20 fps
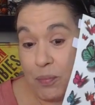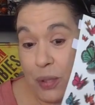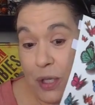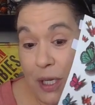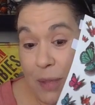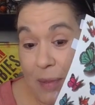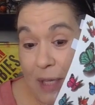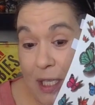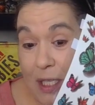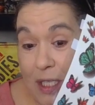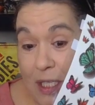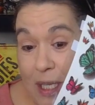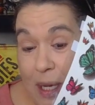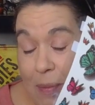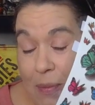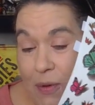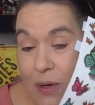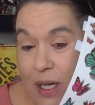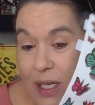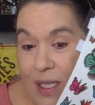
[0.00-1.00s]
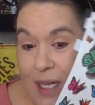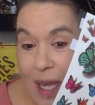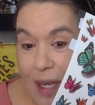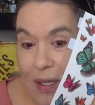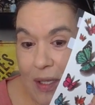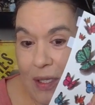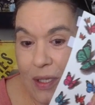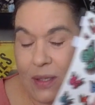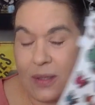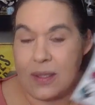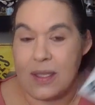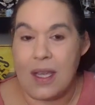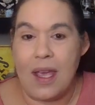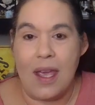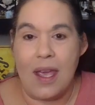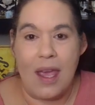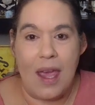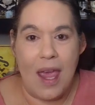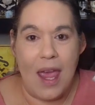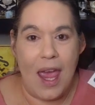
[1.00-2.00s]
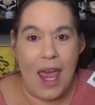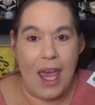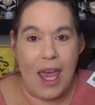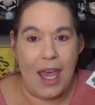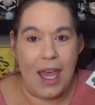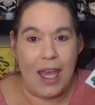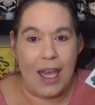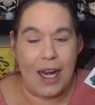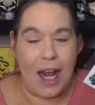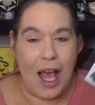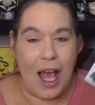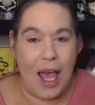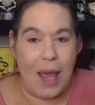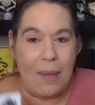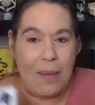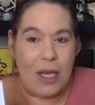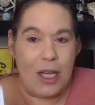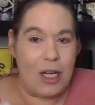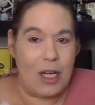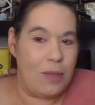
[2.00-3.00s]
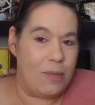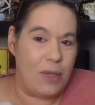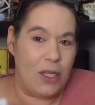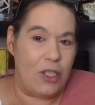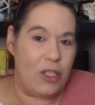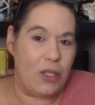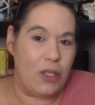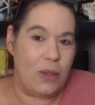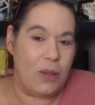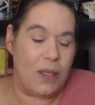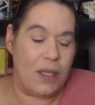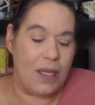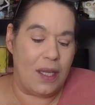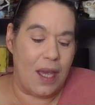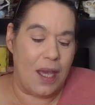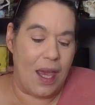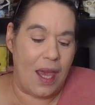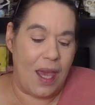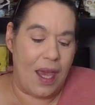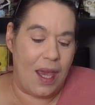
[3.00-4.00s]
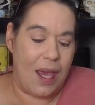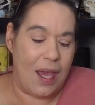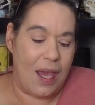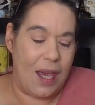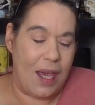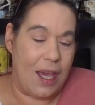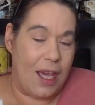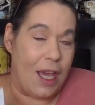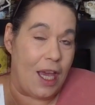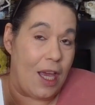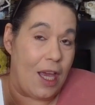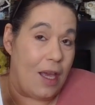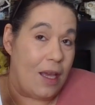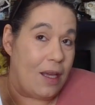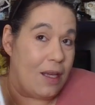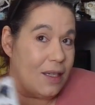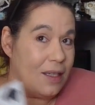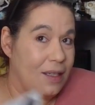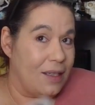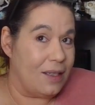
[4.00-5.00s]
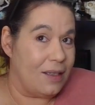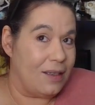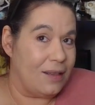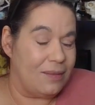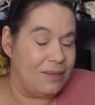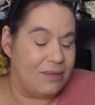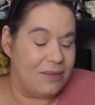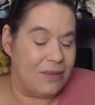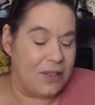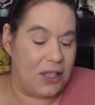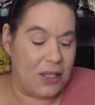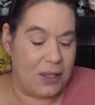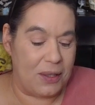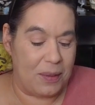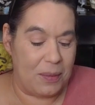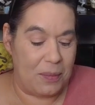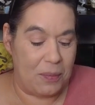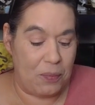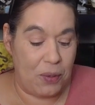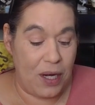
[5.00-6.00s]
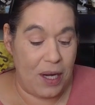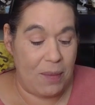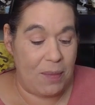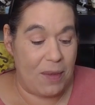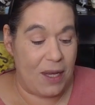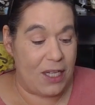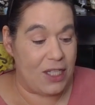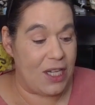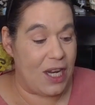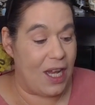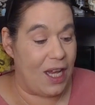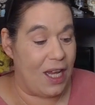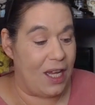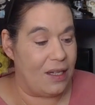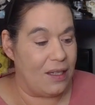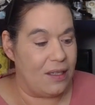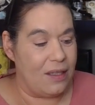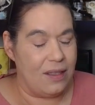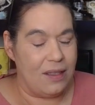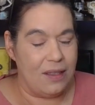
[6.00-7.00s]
pretty much temporary tattoos. And I'm going to be doing a butterfly